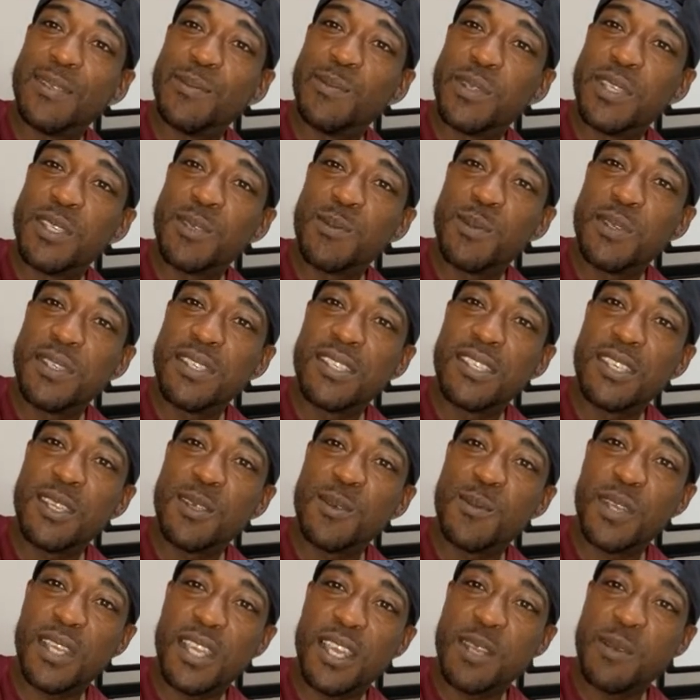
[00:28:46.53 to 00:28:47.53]
must be
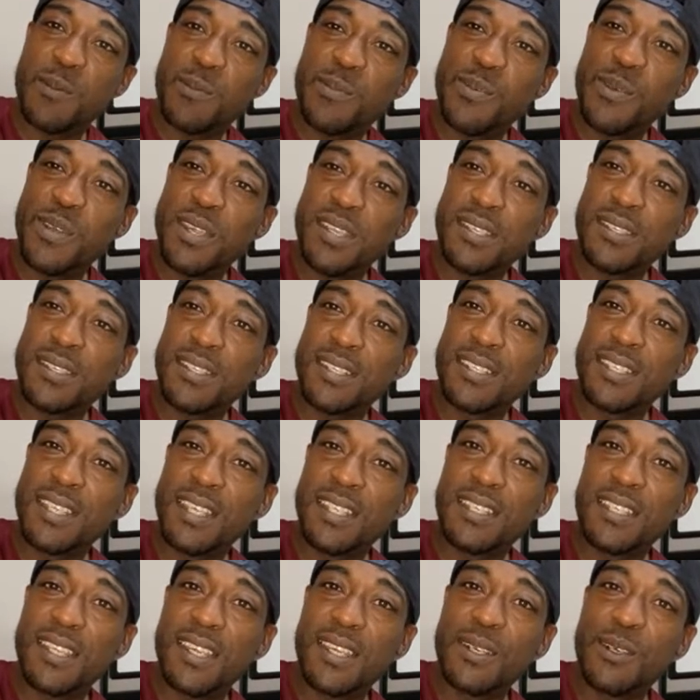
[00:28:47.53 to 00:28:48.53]
something I got to press to
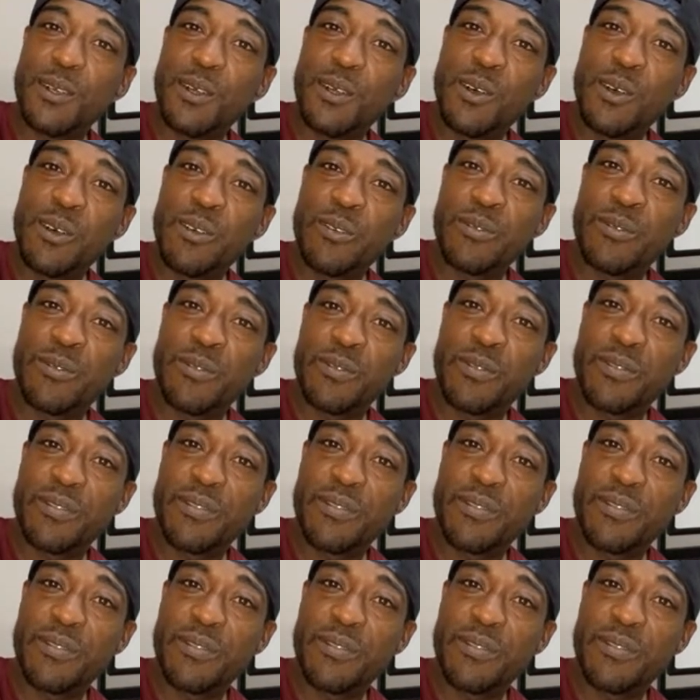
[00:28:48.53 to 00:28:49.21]
take that off.